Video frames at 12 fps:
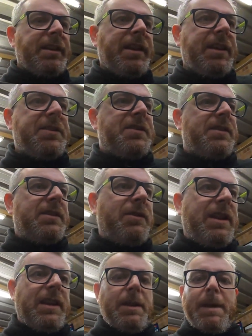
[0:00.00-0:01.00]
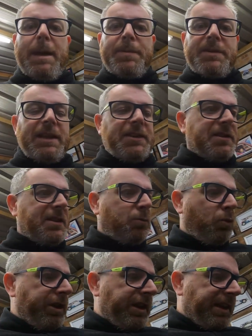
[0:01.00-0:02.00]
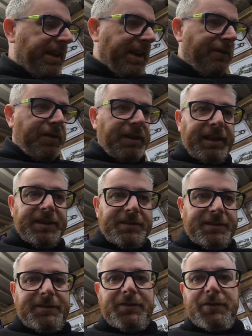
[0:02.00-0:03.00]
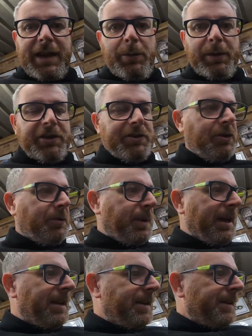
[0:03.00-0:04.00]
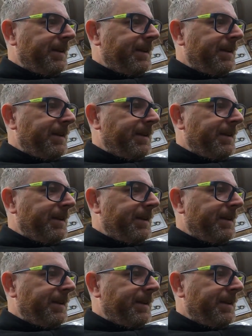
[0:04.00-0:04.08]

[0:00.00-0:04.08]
is reading, the map sensor is working, everything is how it should be.